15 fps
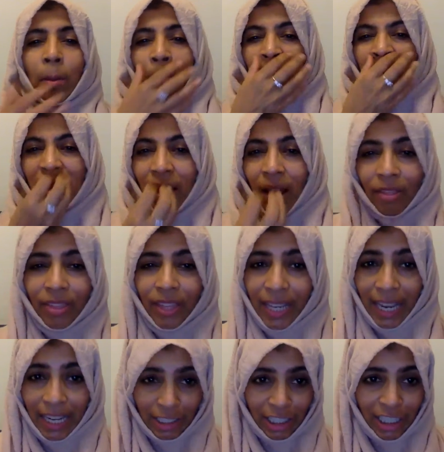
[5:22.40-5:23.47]
but nothing
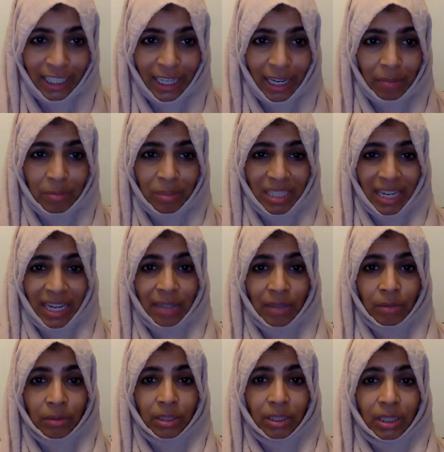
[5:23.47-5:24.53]
actually comes
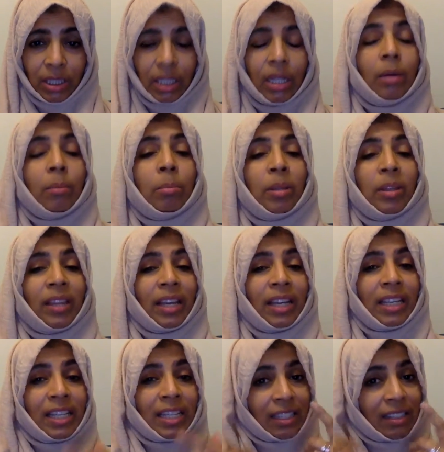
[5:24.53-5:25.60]
out, but
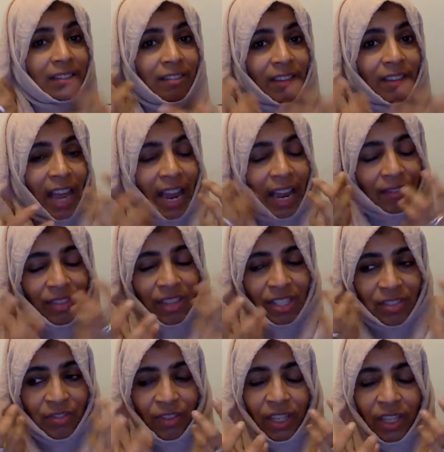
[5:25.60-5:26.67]
they have
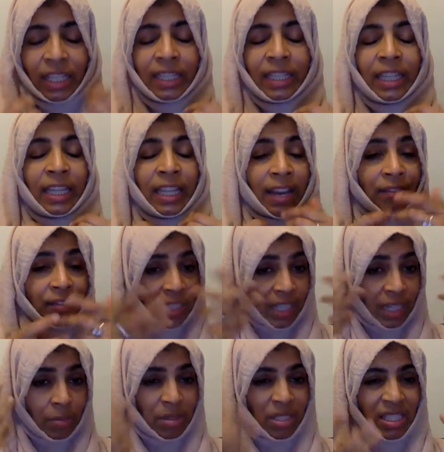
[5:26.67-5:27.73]
this feeling that they have to
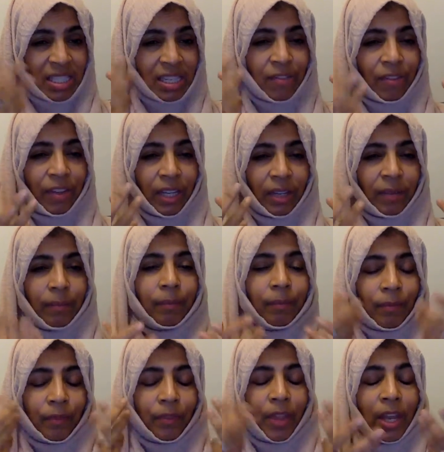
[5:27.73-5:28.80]
keep sniffing
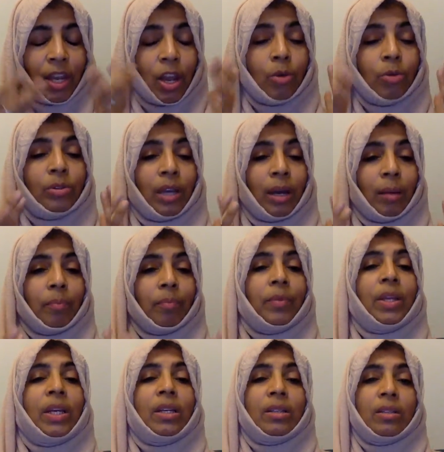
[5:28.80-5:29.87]
their nose up.
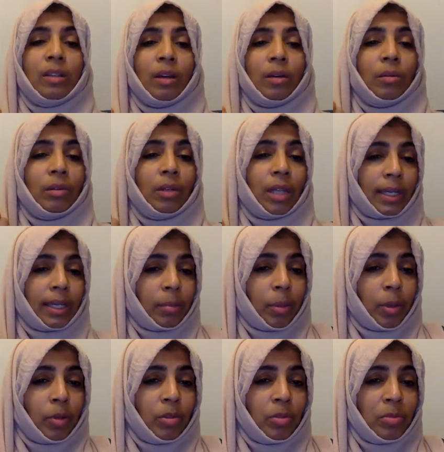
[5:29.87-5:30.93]
So
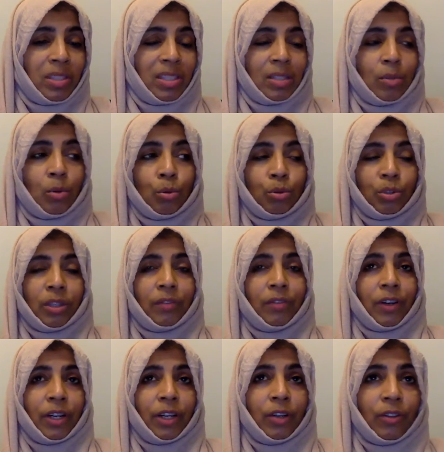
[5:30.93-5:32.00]
Lycopodium's also
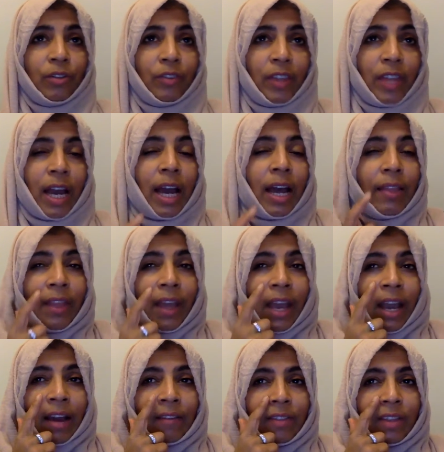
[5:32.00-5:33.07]
very good for that. And they
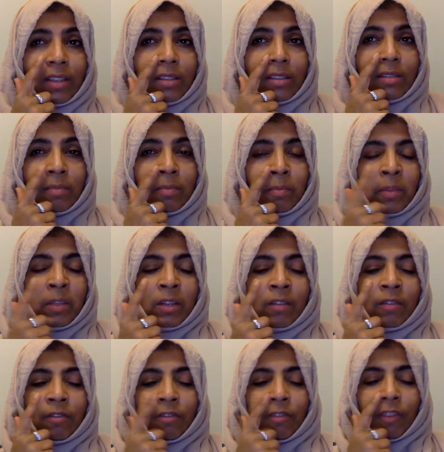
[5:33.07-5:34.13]
had this
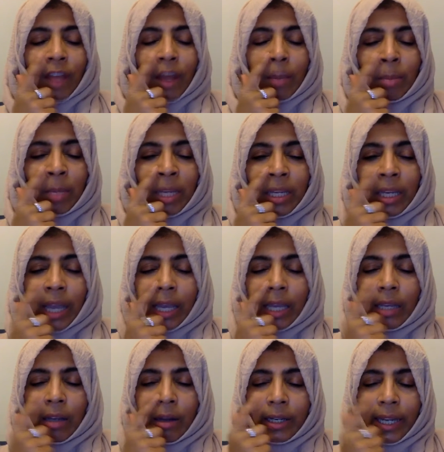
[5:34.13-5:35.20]
flapping
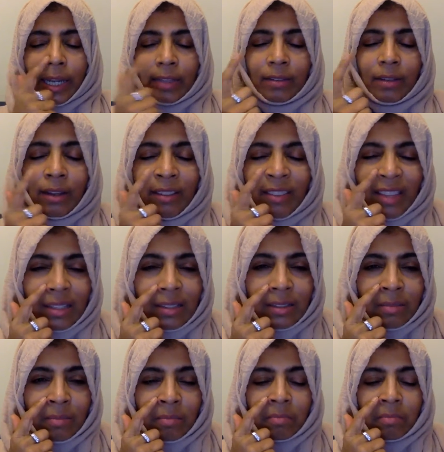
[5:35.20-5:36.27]
ali nase like this,